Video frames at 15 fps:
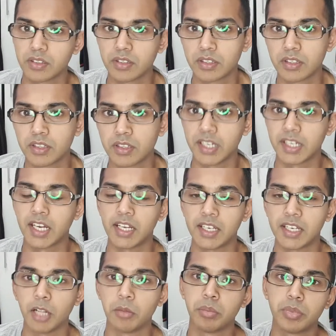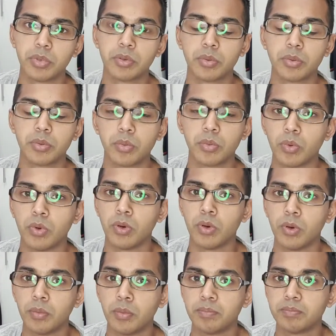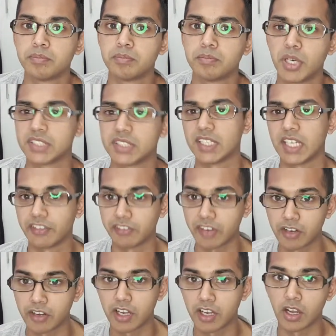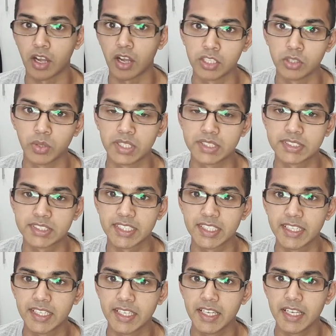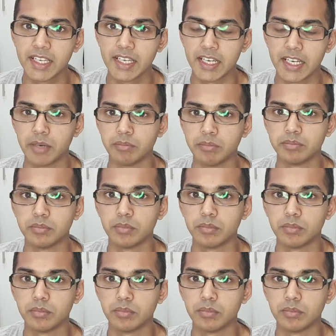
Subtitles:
really can't help or personal life. Otherwise, um,